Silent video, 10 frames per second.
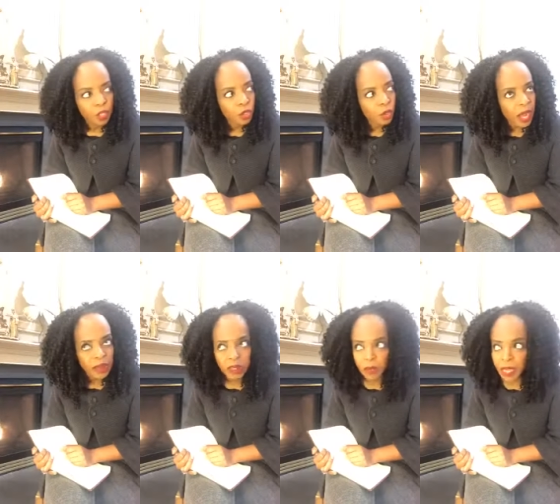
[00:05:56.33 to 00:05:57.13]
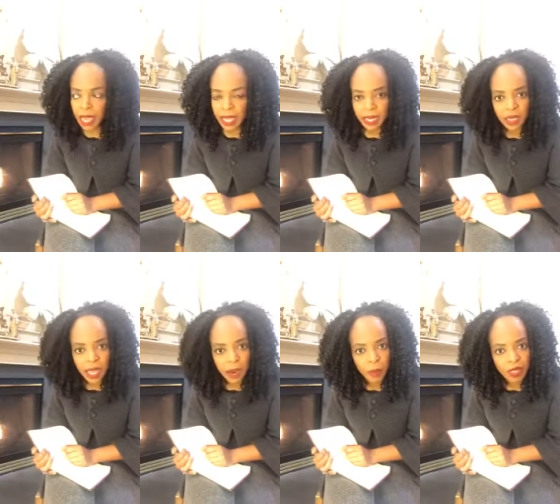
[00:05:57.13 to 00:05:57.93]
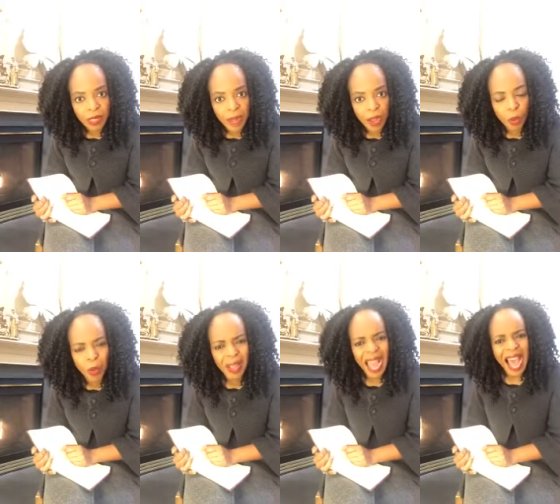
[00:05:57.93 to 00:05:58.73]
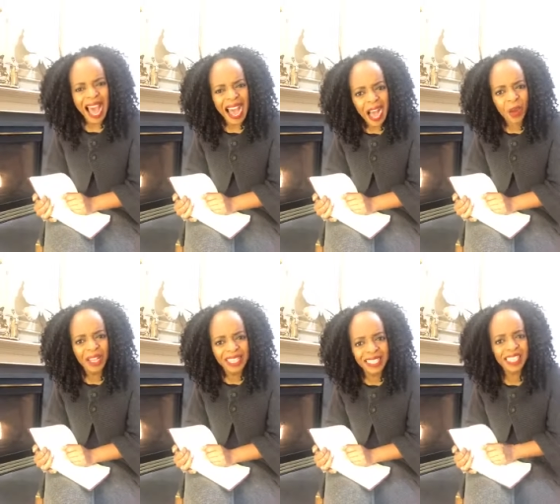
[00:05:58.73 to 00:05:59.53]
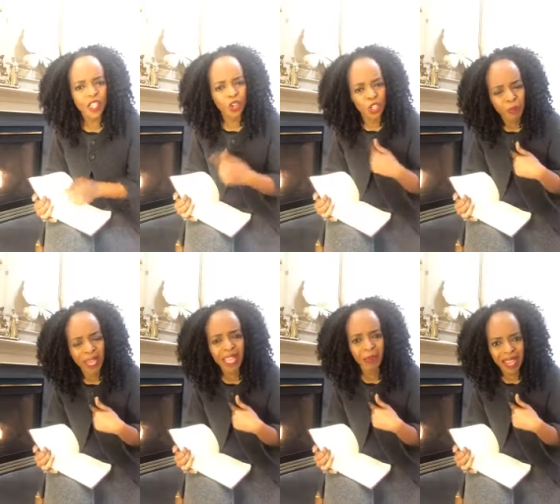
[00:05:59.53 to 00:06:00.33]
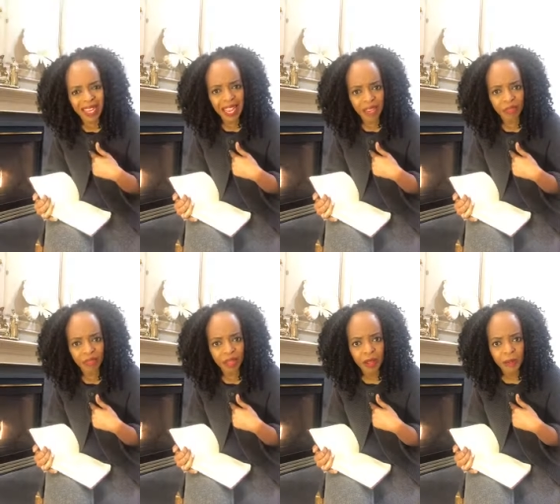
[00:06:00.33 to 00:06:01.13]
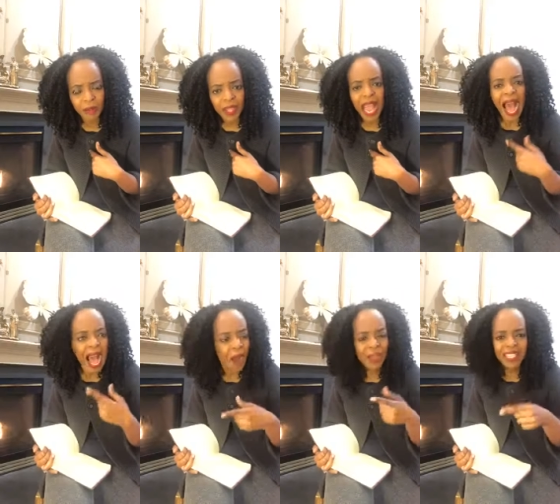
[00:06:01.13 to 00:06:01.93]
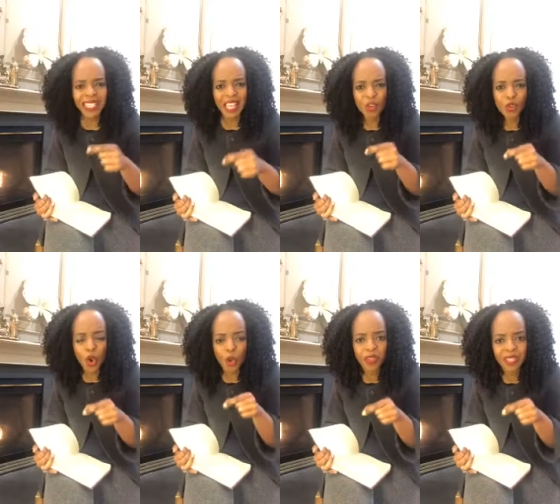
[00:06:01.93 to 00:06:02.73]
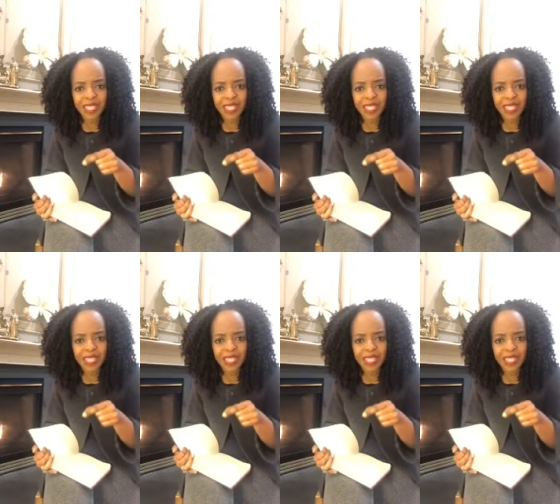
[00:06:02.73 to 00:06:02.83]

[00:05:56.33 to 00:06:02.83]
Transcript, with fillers: Do you have some candid cameras in my home? how is it that you're speaking my life? How is it that you know the